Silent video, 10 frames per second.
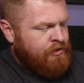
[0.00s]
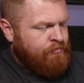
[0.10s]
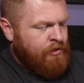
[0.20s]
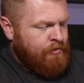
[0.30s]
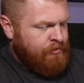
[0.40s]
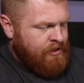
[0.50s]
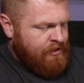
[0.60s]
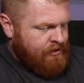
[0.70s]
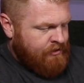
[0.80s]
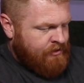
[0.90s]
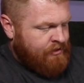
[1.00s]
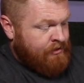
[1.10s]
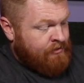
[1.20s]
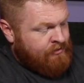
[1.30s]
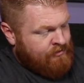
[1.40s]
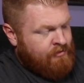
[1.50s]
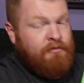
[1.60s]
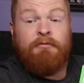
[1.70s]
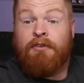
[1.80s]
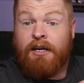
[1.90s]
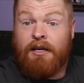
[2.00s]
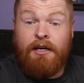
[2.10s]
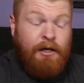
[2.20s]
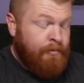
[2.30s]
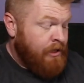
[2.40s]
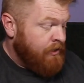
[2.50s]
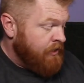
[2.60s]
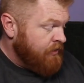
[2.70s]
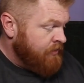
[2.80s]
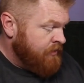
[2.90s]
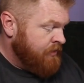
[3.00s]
smart plugs. If I can get them out here.